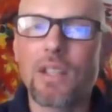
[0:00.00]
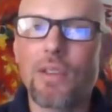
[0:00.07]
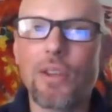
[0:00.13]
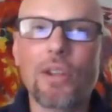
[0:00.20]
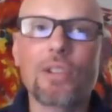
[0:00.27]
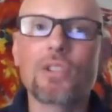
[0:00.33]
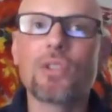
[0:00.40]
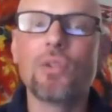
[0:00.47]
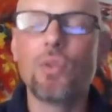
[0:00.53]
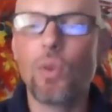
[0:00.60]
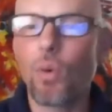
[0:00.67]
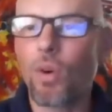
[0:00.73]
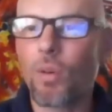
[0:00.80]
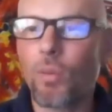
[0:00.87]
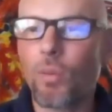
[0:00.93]
And there's
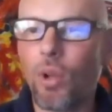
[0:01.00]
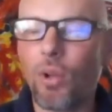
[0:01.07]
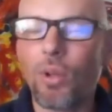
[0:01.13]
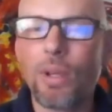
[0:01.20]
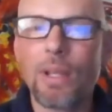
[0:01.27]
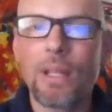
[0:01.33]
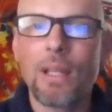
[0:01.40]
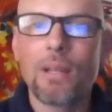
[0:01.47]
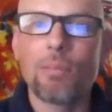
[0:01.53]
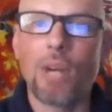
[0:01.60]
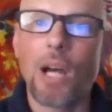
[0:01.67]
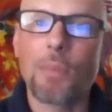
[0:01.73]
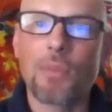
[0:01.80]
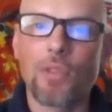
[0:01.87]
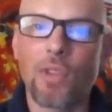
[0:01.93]
normal
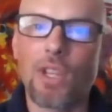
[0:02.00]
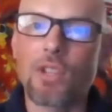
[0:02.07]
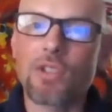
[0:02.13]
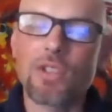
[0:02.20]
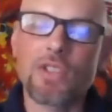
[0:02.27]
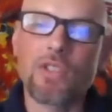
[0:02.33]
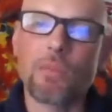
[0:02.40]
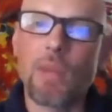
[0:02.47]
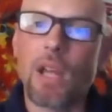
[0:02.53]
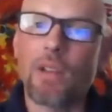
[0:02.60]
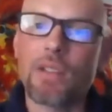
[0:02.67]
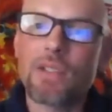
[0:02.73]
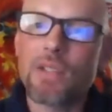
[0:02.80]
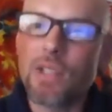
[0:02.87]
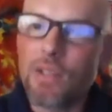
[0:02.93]
populations of
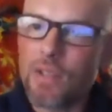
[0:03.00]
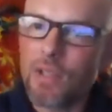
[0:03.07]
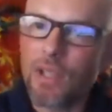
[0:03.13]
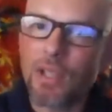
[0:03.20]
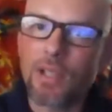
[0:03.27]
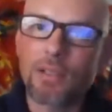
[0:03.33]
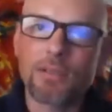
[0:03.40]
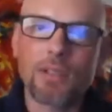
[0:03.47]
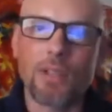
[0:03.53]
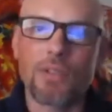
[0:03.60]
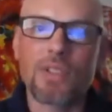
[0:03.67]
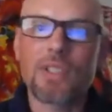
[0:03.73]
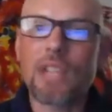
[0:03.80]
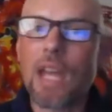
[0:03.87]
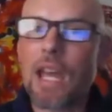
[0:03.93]
Malassezia, of
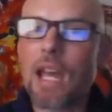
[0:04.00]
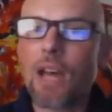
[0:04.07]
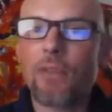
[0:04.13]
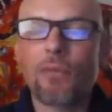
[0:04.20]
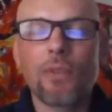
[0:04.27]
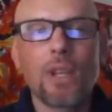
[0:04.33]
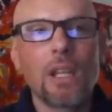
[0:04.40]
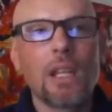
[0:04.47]
staph,